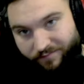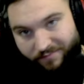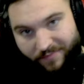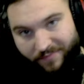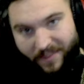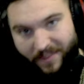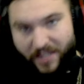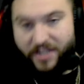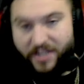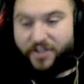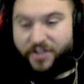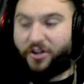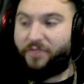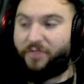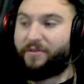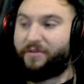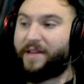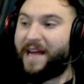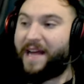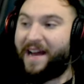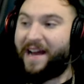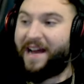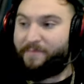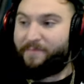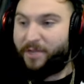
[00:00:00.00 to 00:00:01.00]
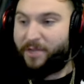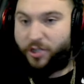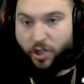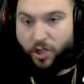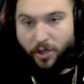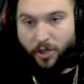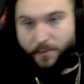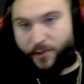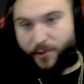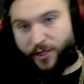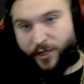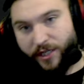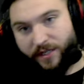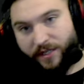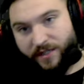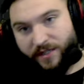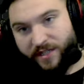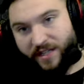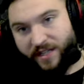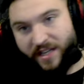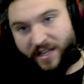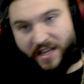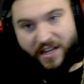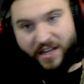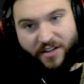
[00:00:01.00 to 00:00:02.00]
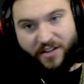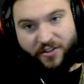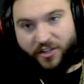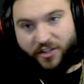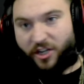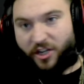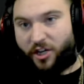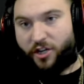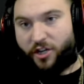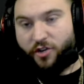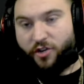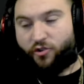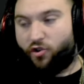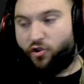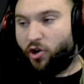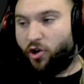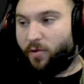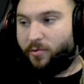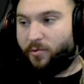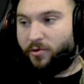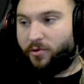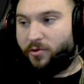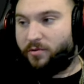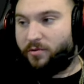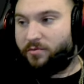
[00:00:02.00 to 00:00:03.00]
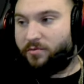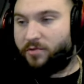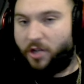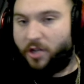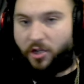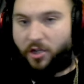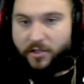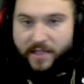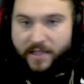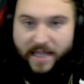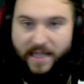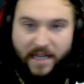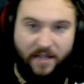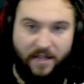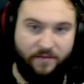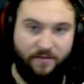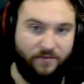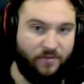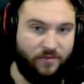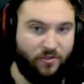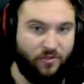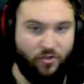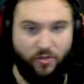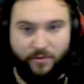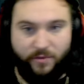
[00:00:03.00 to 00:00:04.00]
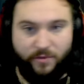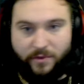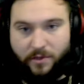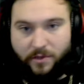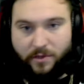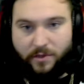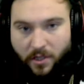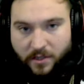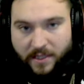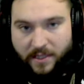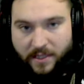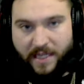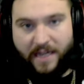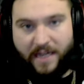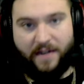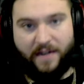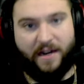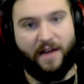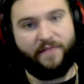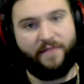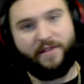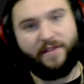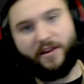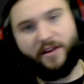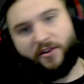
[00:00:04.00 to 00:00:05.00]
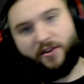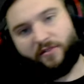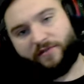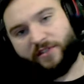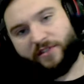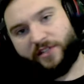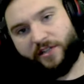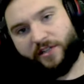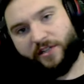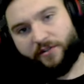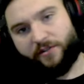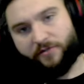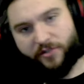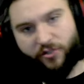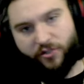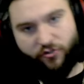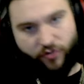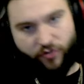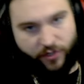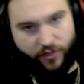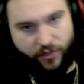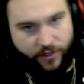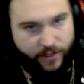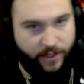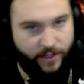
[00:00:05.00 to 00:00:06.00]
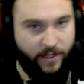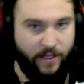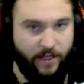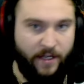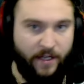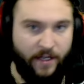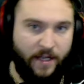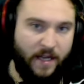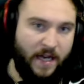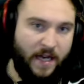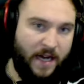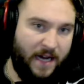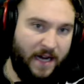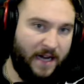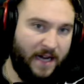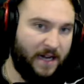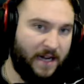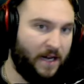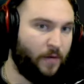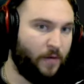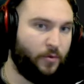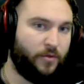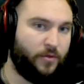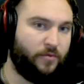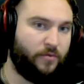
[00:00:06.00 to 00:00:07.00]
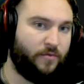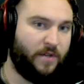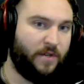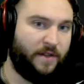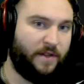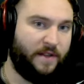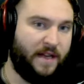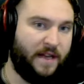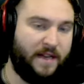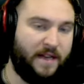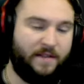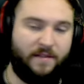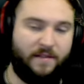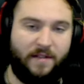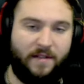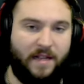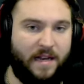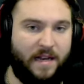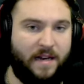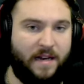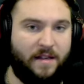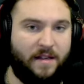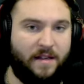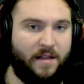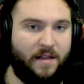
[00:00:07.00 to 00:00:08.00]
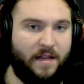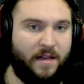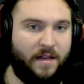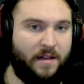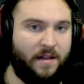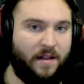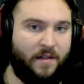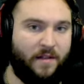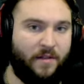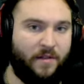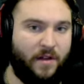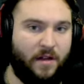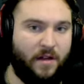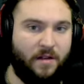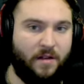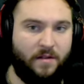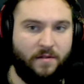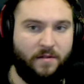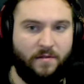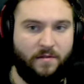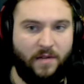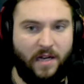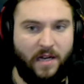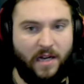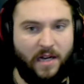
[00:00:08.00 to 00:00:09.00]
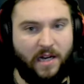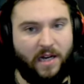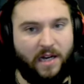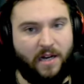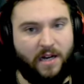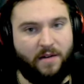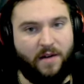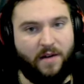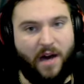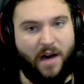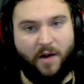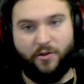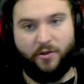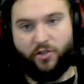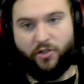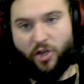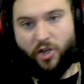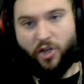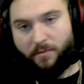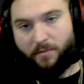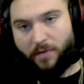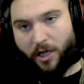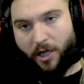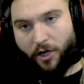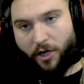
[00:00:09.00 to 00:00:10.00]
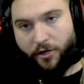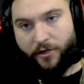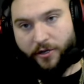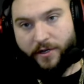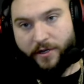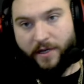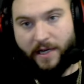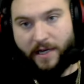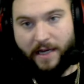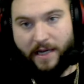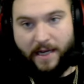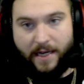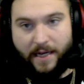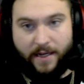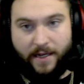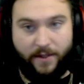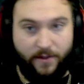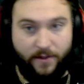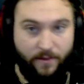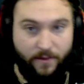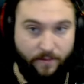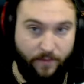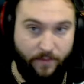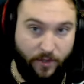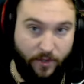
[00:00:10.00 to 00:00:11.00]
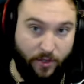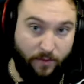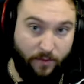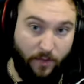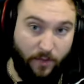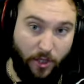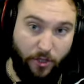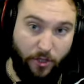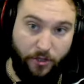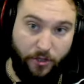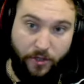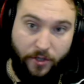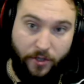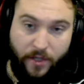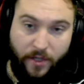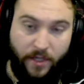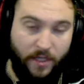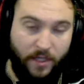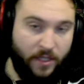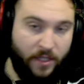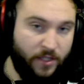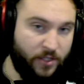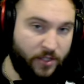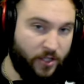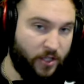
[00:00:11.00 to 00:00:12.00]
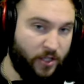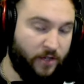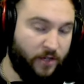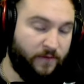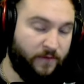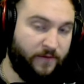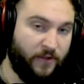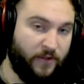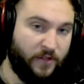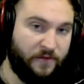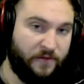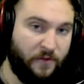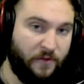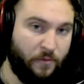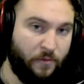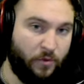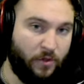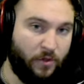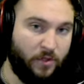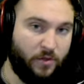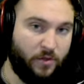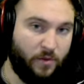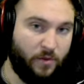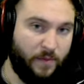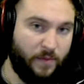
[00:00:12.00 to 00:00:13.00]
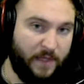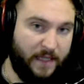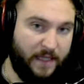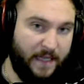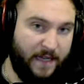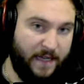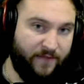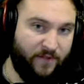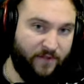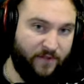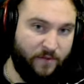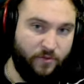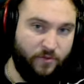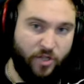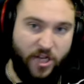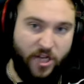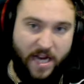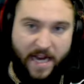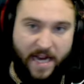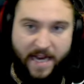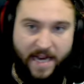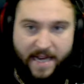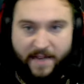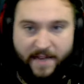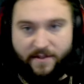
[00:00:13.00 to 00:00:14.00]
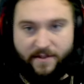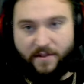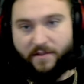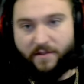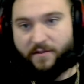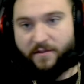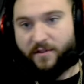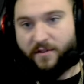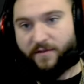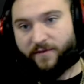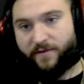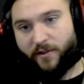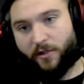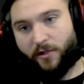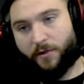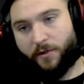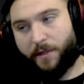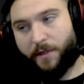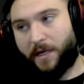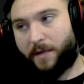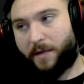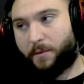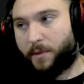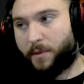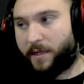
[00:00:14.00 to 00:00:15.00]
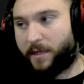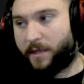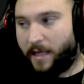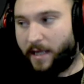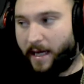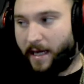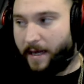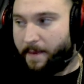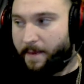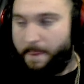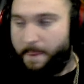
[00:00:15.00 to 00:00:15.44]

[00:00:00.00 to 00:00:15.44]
you don't really have much options. You got your normal lockdown, and then obviously you're restricted. I wouldn't run that in anything other. I would top load and bottom load. So first few bullets would be the FMJ, and then to follow it up with that.